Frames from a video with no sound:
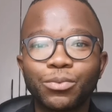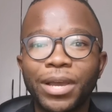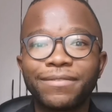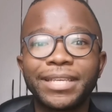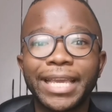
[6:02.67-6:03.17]

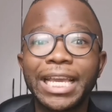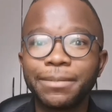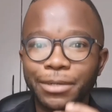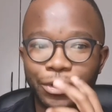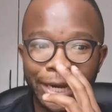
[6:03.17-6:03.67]
wife's
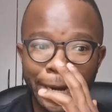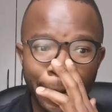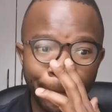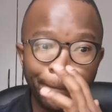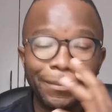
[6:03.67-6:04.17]
engagement ring.
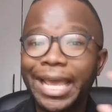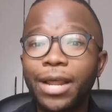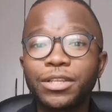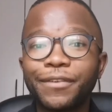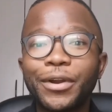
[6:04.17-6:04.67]

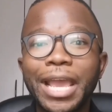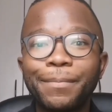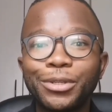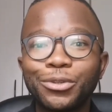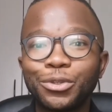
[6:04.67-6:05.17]
And I was very
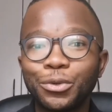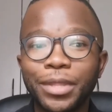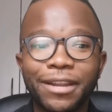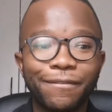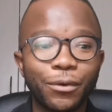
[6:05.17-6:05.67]
happy to do
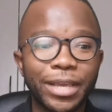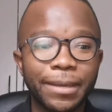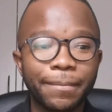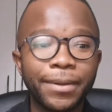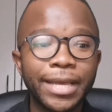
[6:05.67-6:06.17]
that for
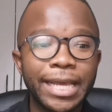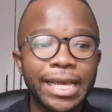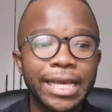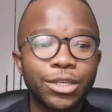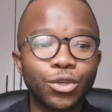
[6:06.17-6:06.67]
him.
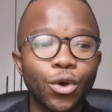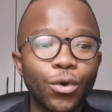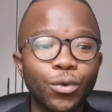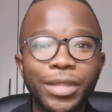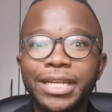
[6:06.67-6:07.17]

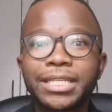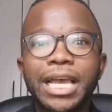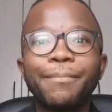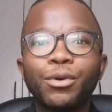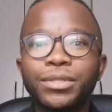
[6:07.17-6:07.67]
So the
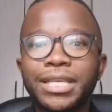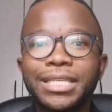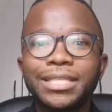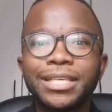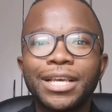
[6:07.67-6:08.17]
design
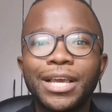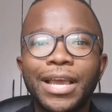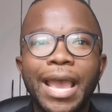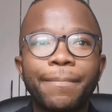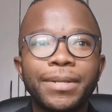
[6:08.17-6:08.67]
process
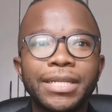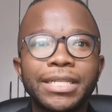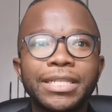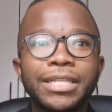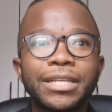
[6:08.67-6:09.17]

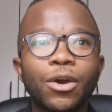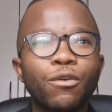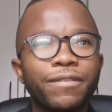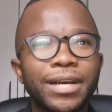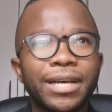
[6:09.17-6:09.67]
happened
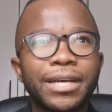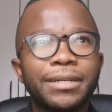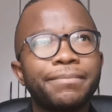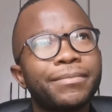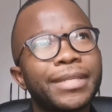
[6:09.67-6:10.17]
over,
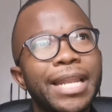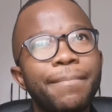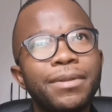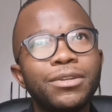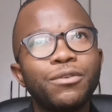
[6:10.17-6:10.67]

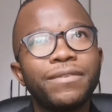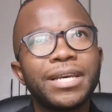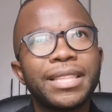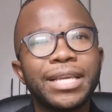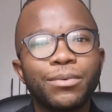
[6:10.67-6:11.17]

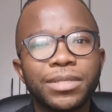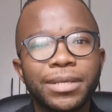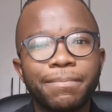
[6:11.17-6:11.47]
I think it was